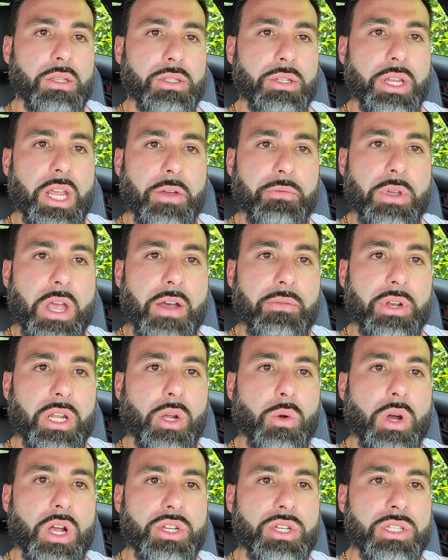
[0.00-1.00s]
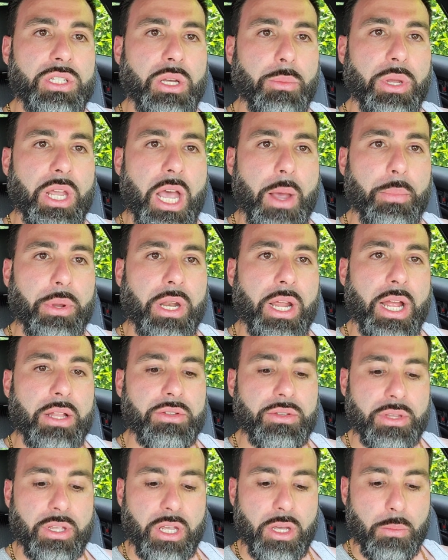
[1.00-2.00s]
So yeah, if you have any questions, I'll be happy to answer
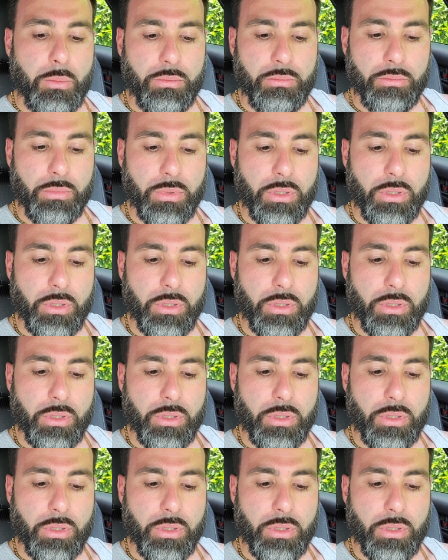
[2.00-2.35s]
them.